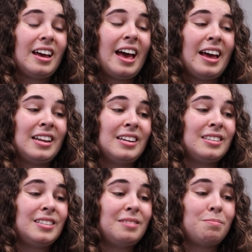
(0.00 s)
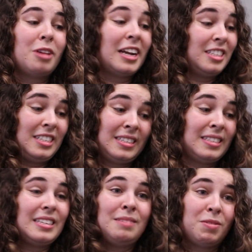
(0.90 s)
and
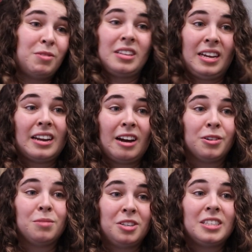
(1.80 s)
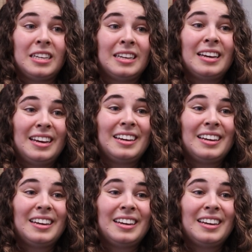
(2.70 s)
prejudices even within our community.